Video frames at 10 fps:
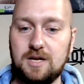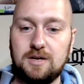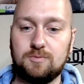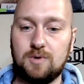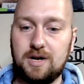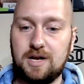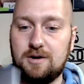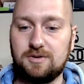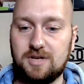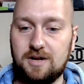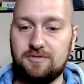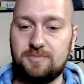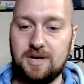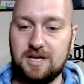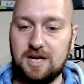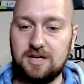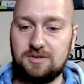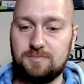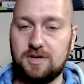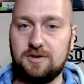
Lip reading: Right now it's out of my case, but